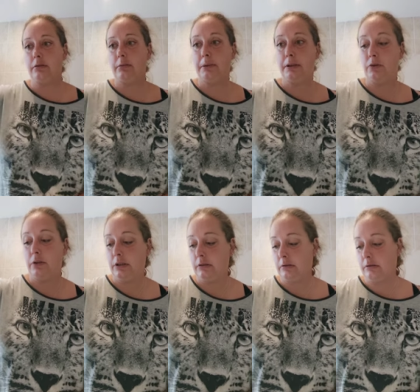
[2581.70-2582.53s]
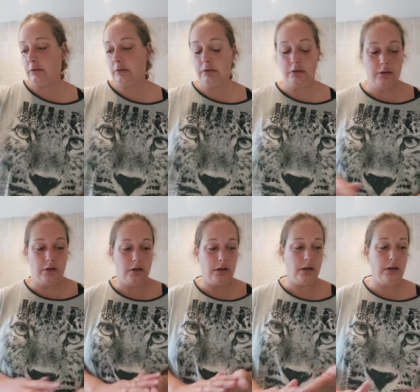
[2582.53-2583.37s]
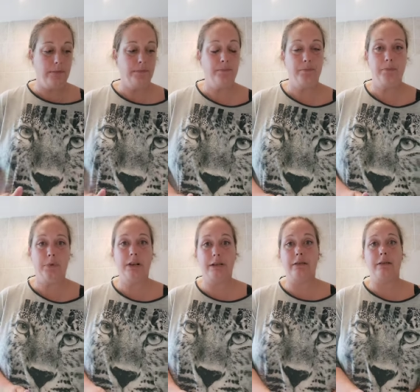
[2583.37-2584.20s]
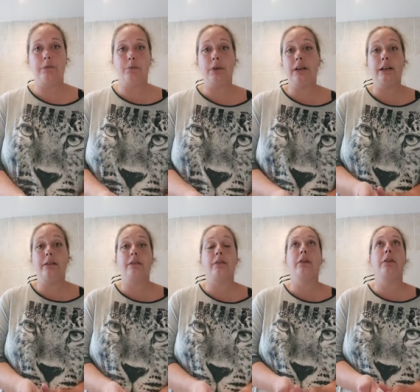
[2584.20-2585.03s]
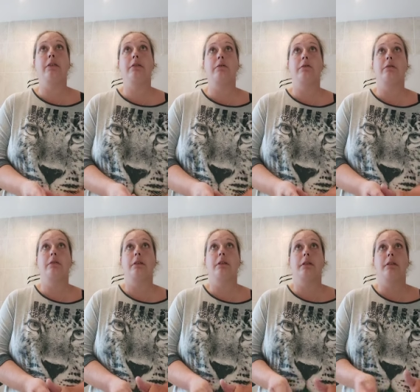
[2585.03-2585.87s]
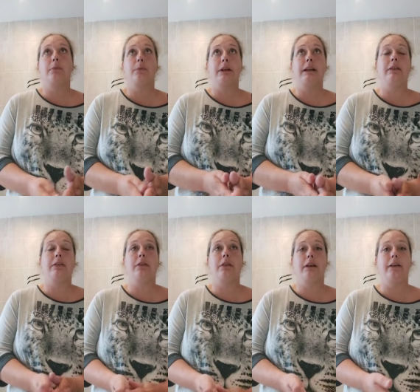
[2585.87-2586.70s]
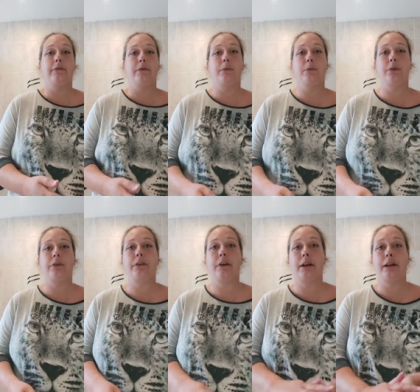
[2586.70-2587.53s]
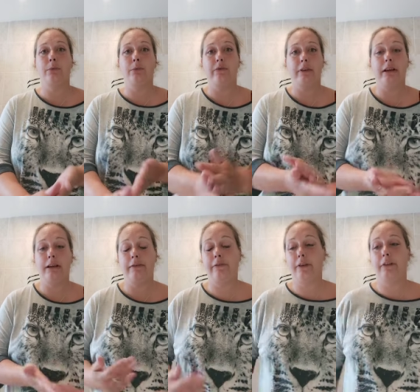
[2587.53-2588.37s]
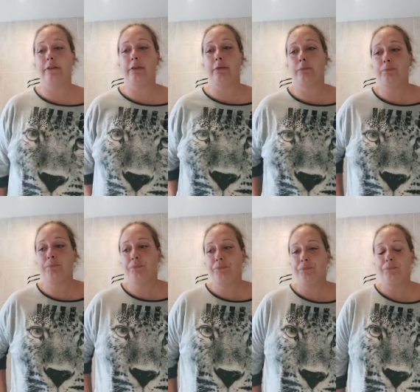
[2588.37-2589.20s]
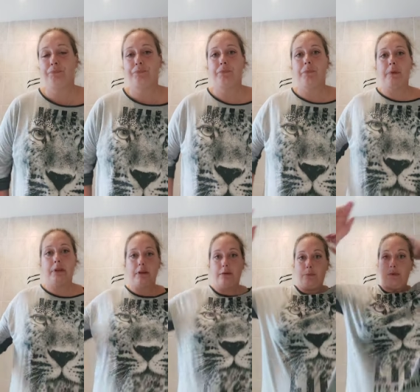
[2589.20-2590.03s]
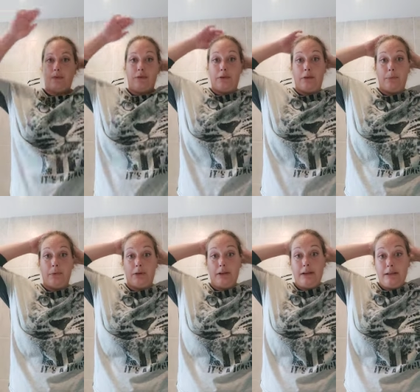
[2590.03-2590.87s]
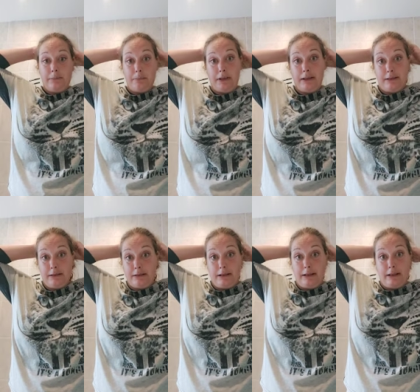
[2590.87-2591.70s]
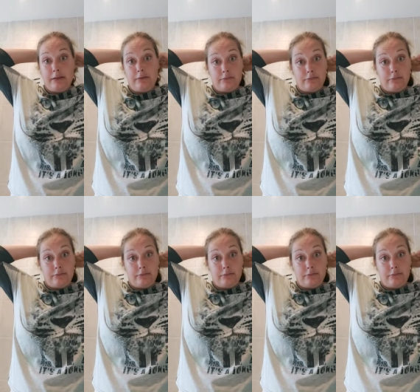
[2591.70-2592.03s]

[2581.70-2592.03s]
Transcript: to be honest, um, but it's something we need to do. We need to do it if we want to go any, any further with scooter buddies, basically.